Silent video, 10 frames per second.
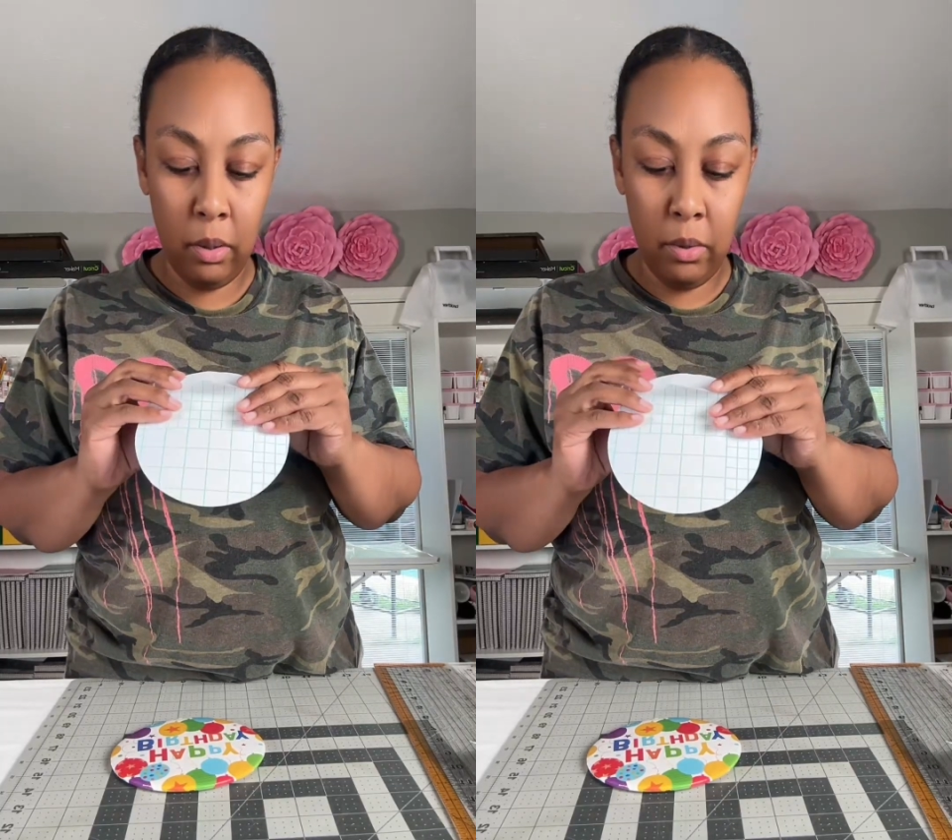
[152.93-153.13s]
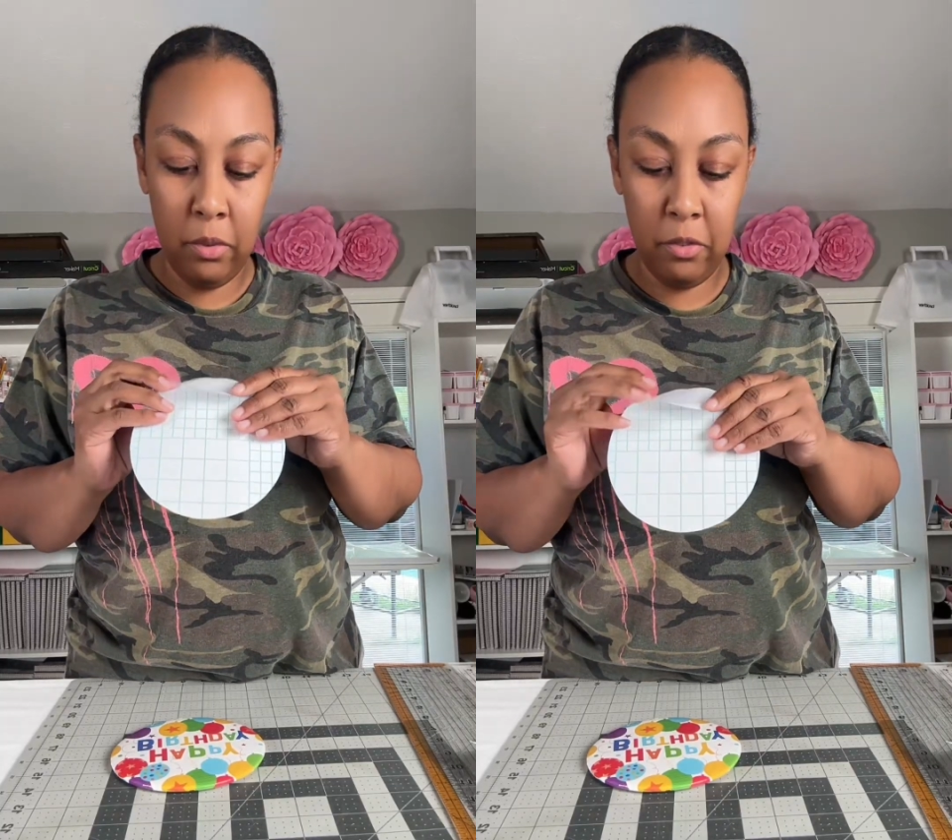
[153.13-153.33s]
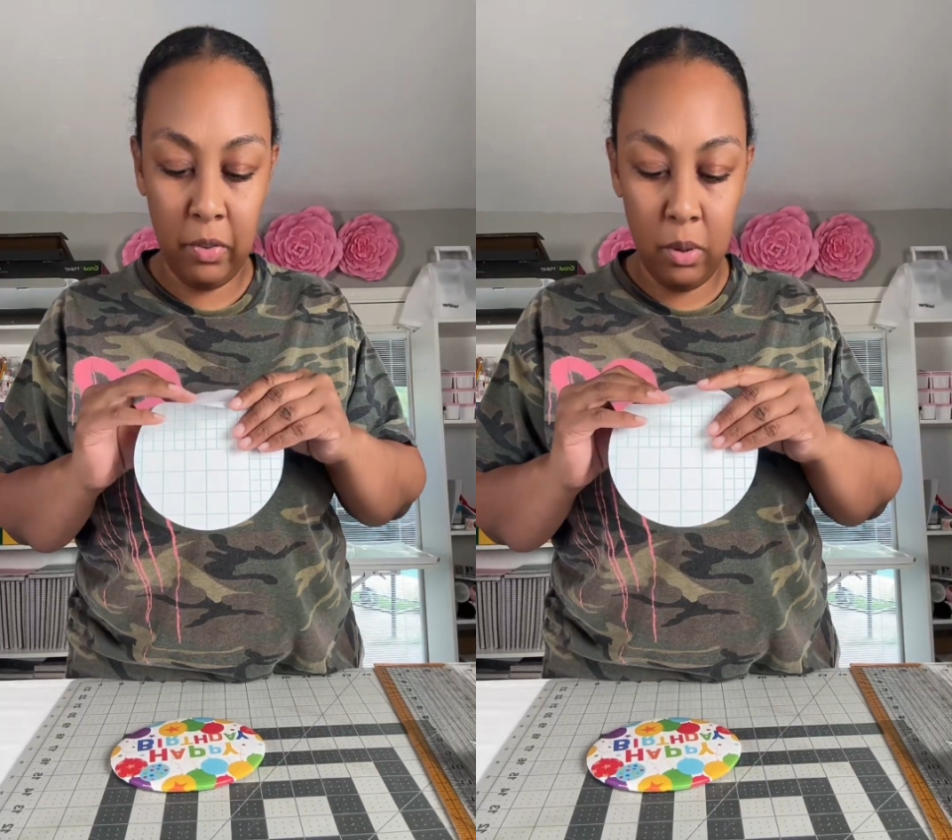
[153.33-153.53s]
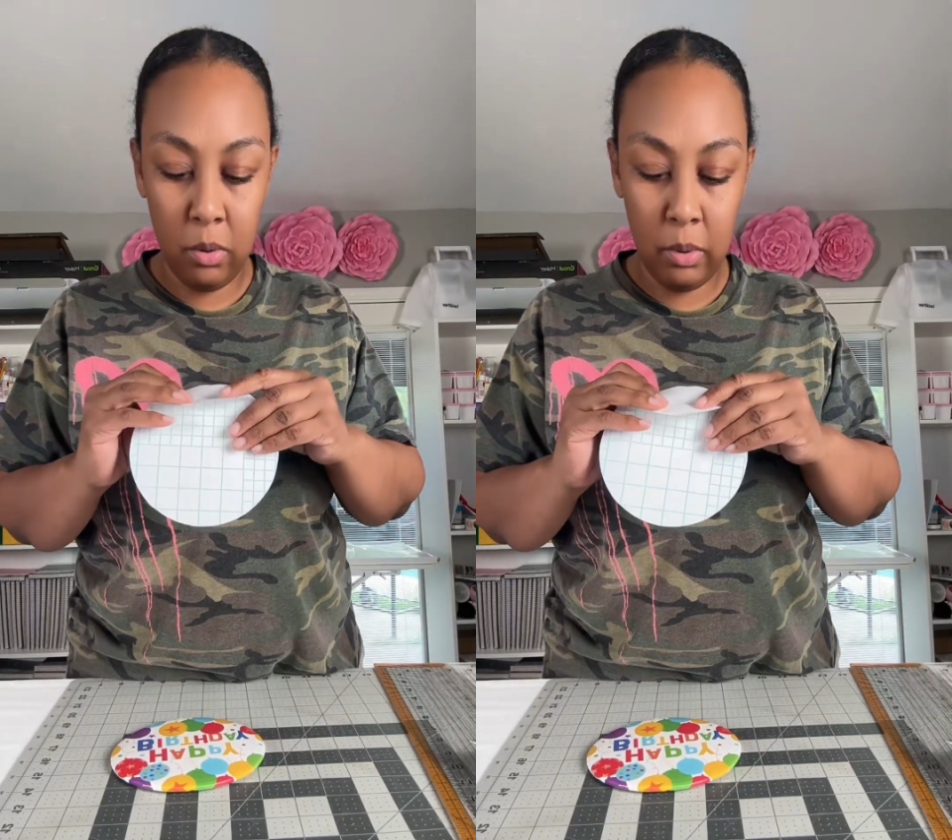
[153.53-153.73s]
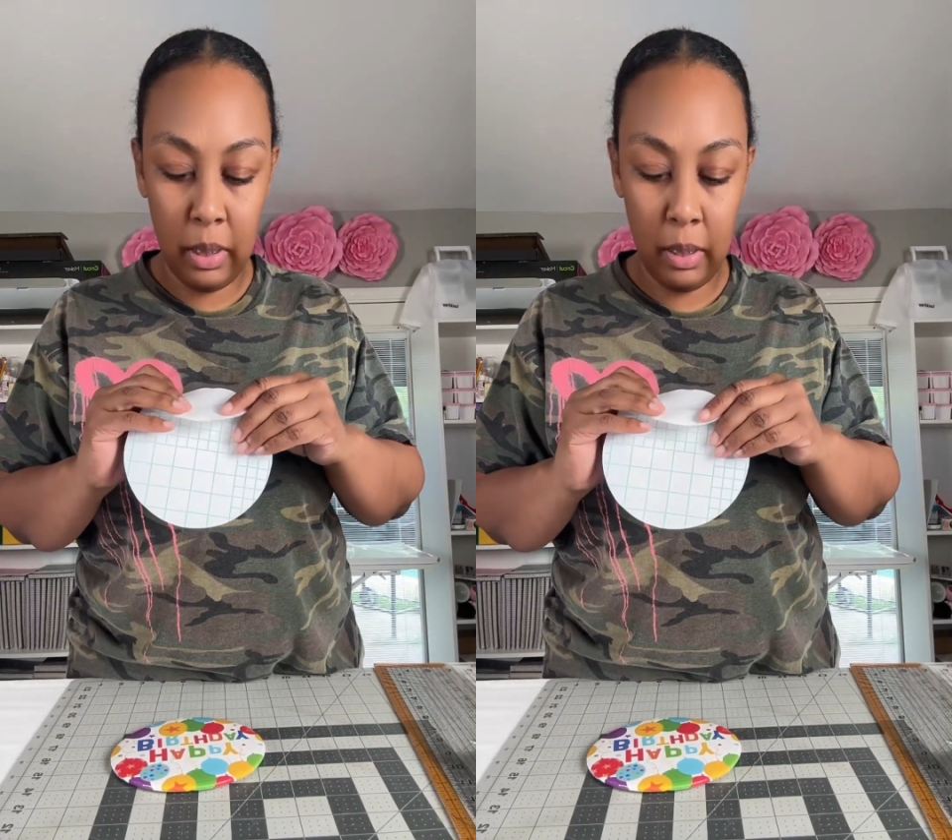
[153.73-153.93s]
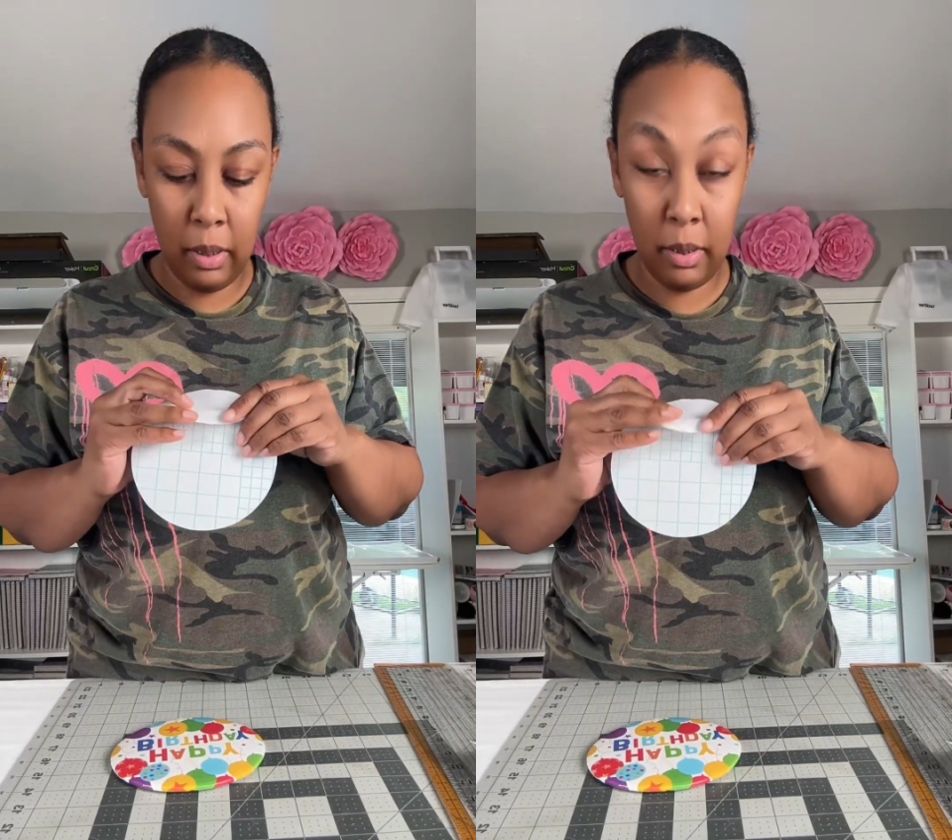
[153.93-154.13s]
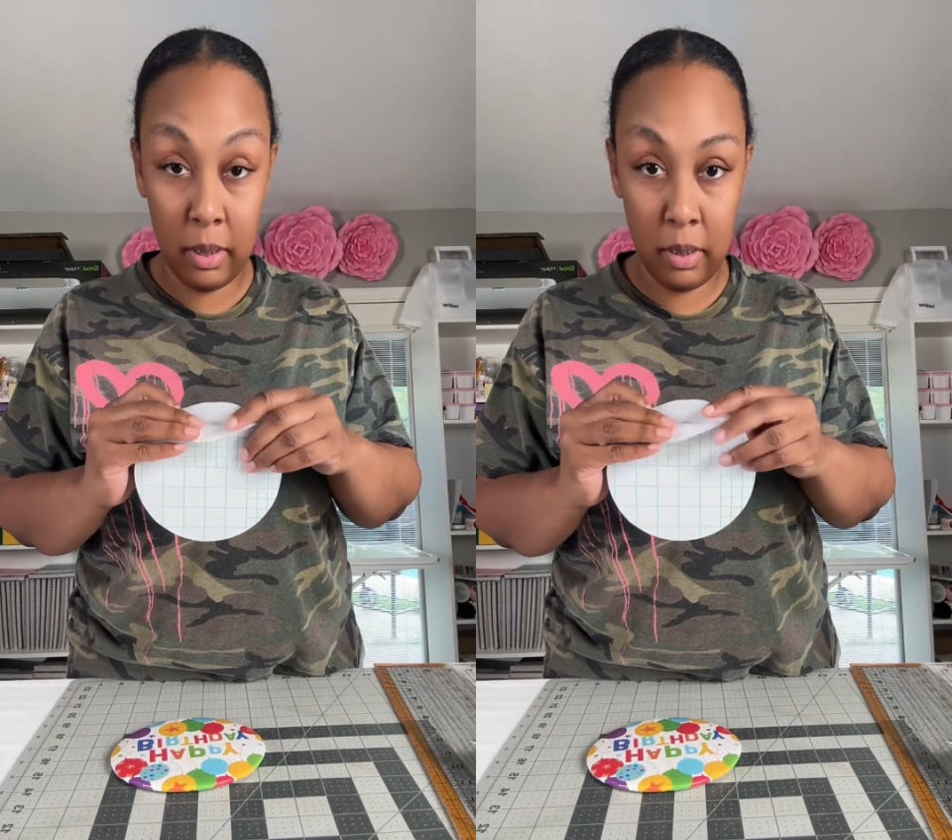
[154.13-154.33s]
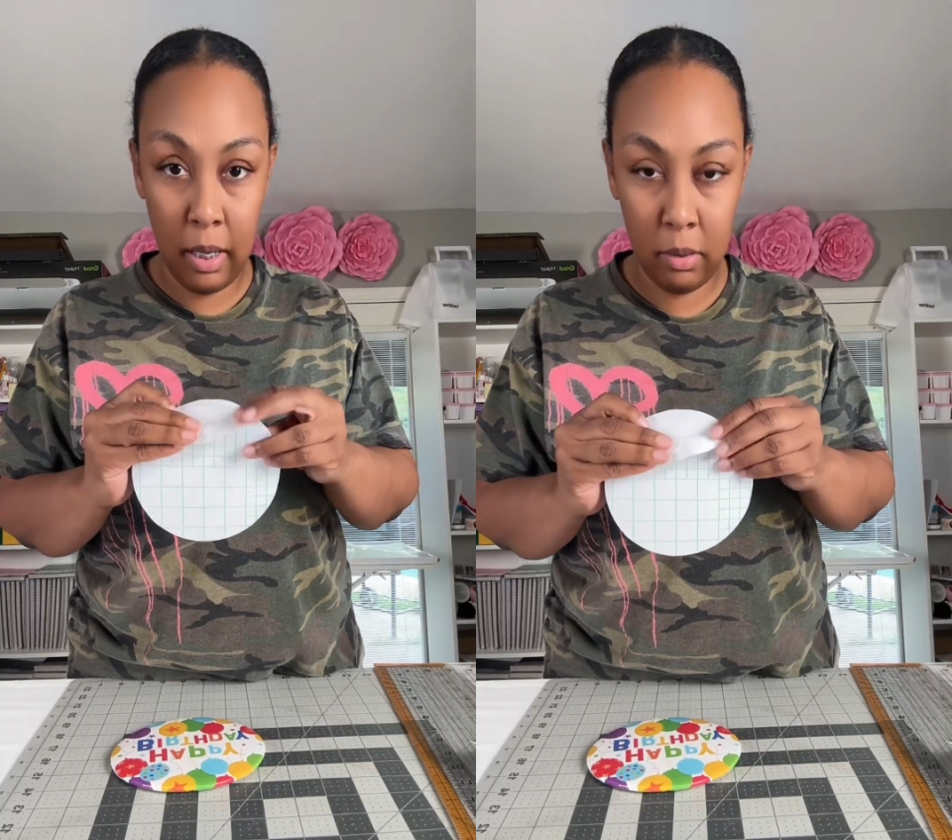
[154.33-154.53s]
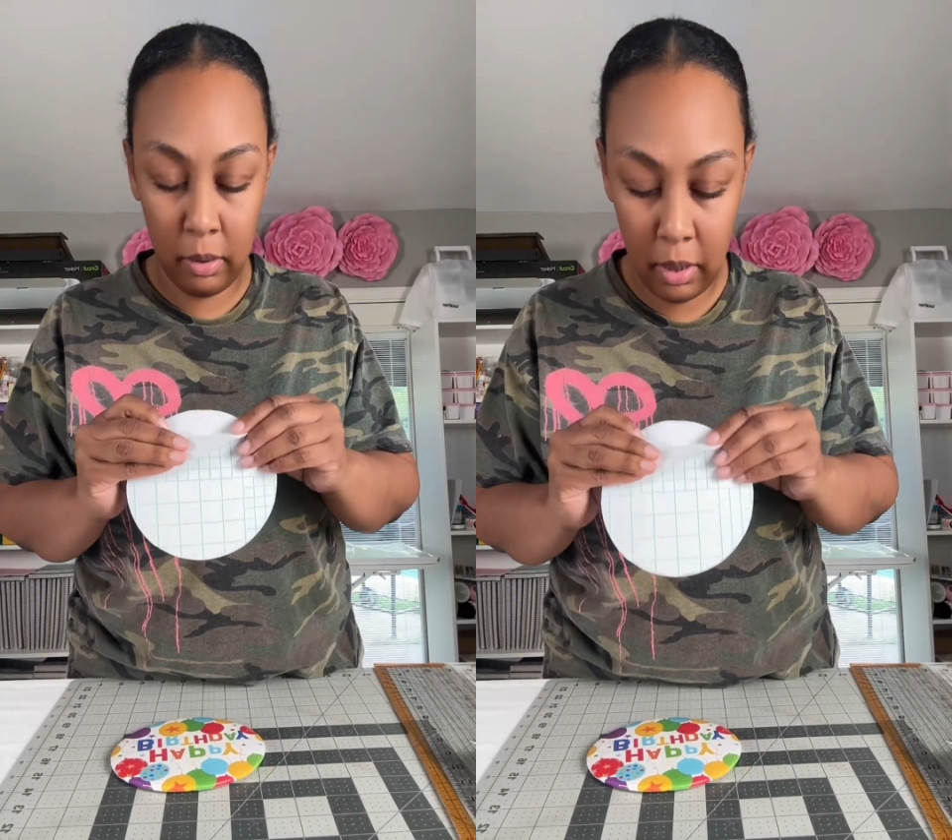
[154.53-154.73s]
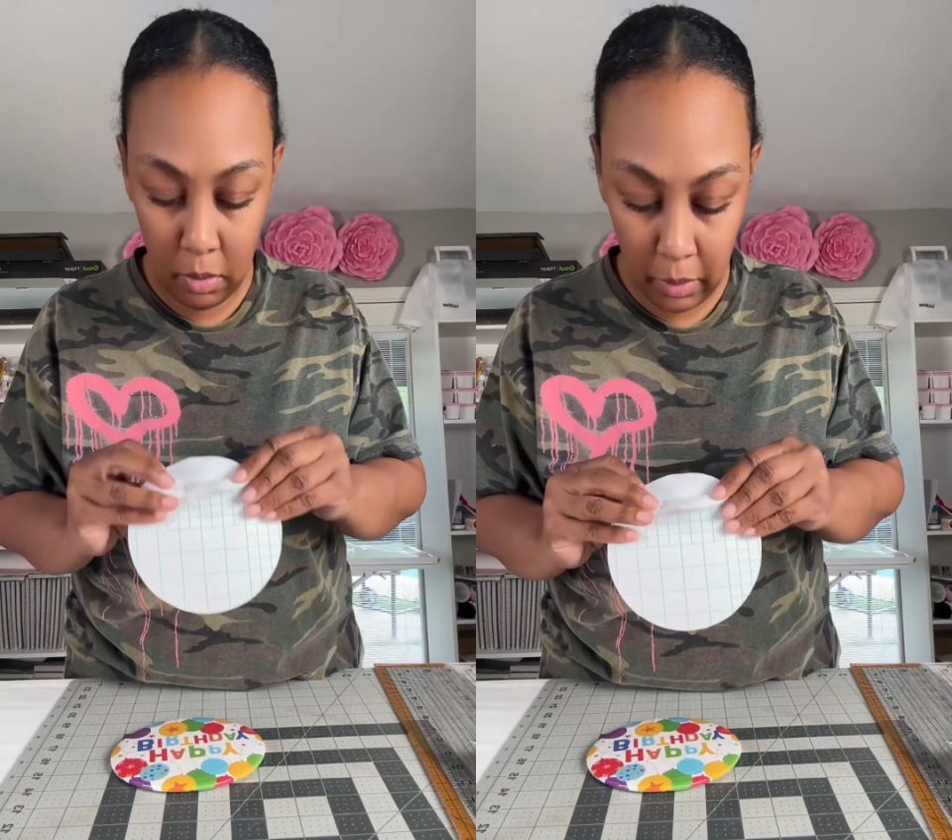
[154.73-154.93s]
fold this down
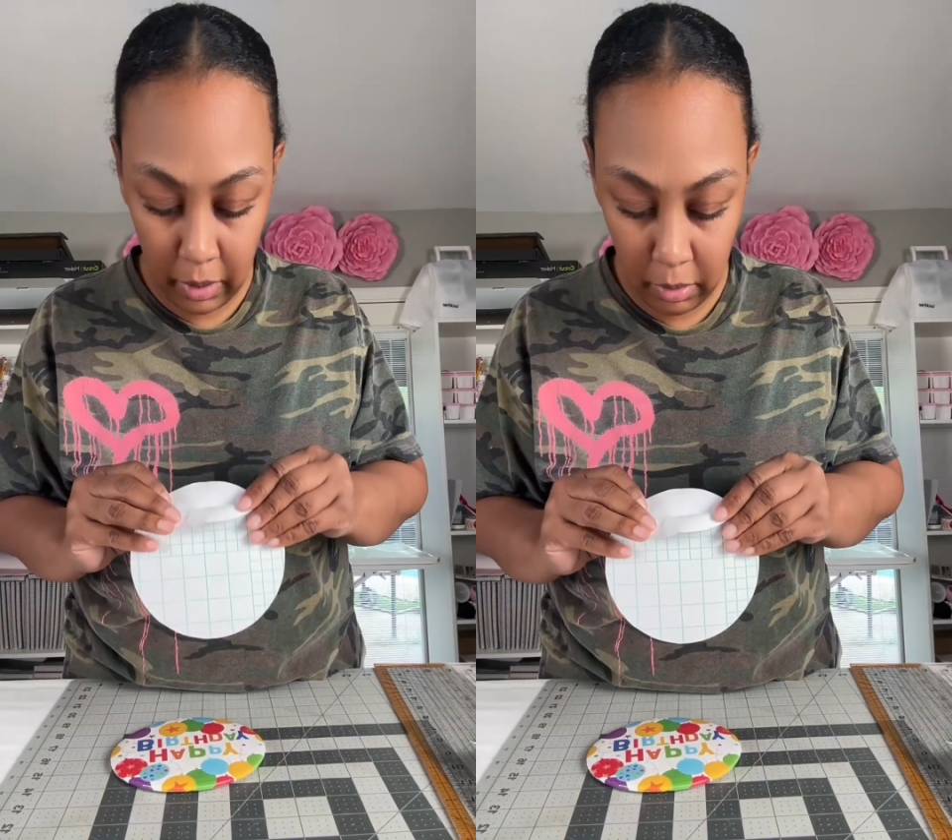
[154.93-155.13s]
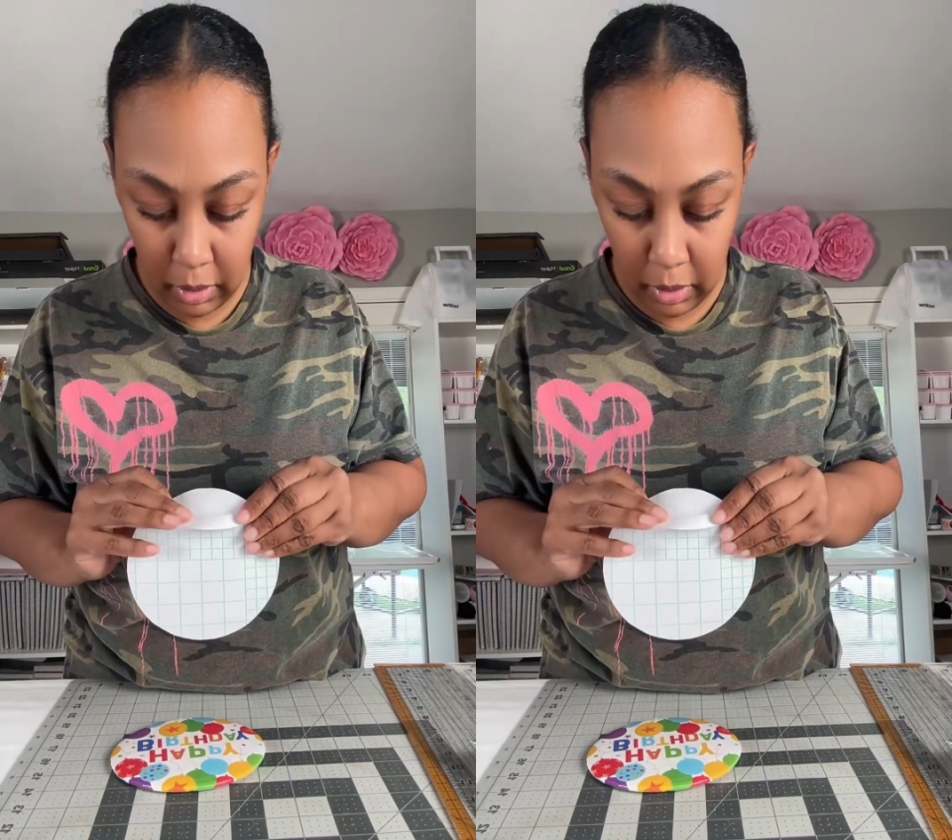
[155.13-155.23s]
as well,